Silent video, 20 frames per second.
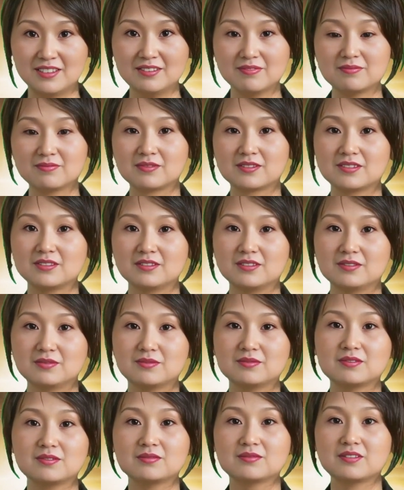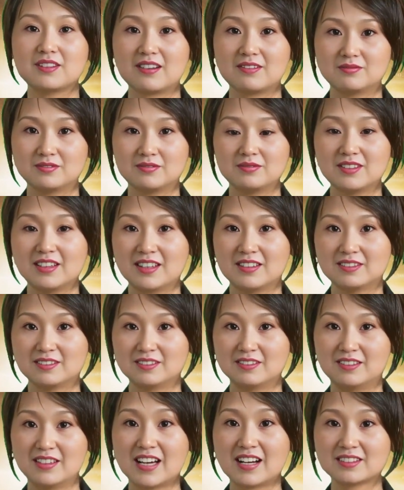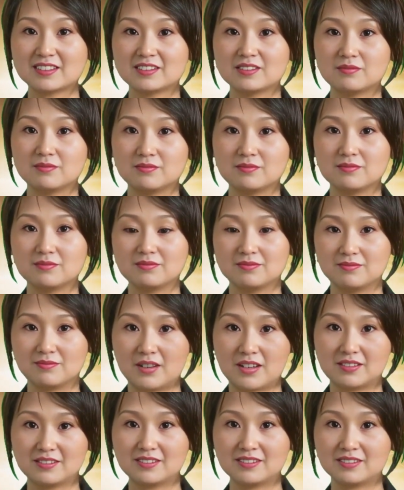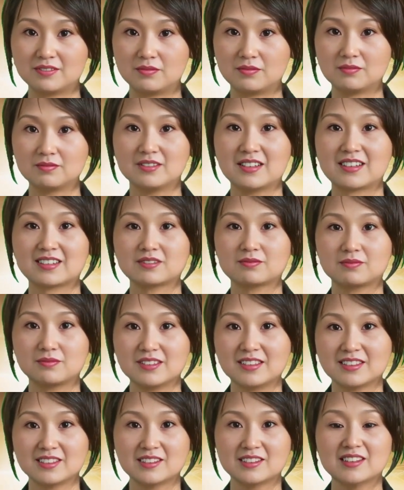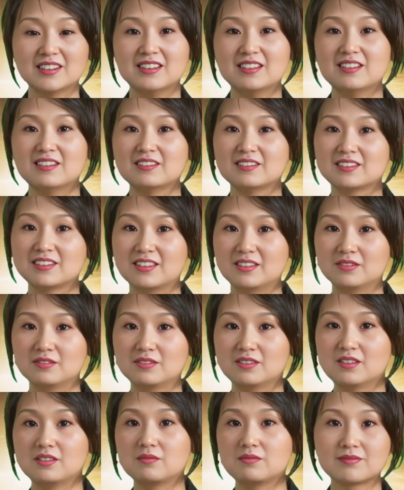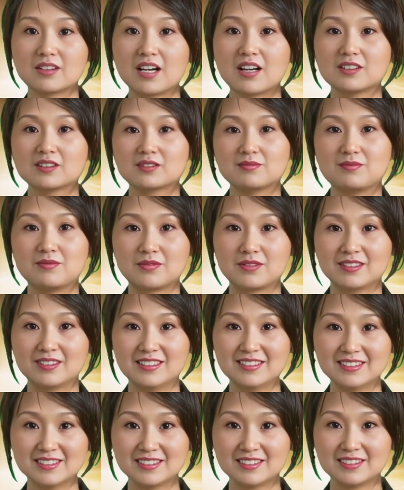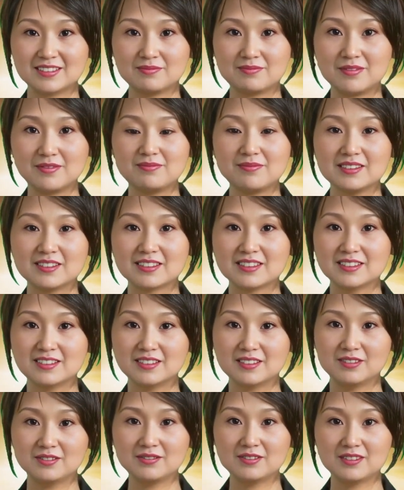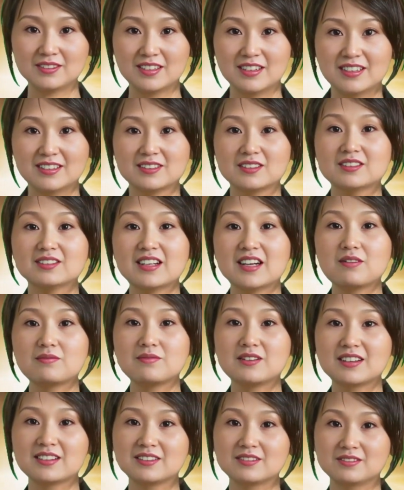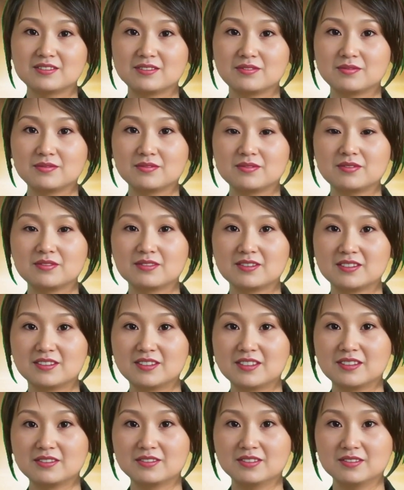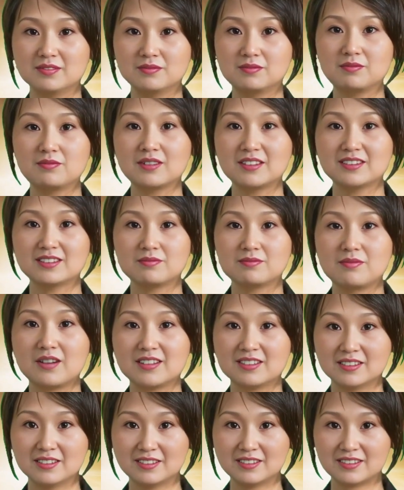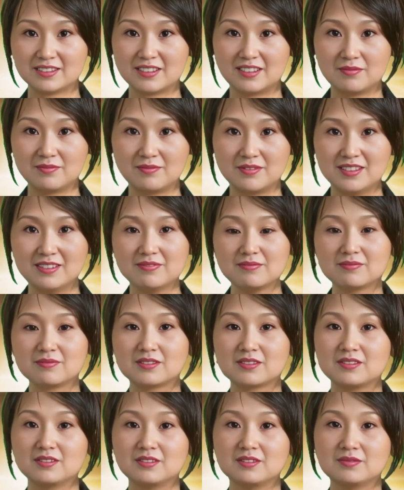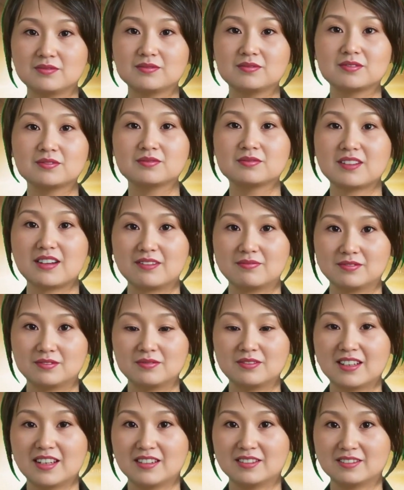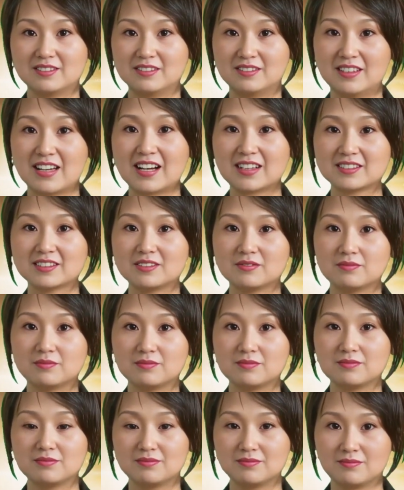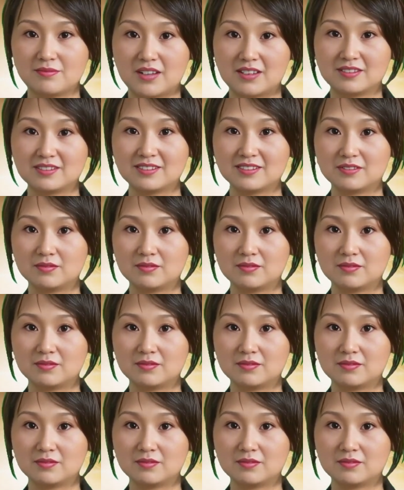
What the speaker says: News Report 12. China's Ministry of Agriculture and Rural Affairs media outlet, China Shannong, reported on April 22 that it is currently the spring farming season in the northeastern region.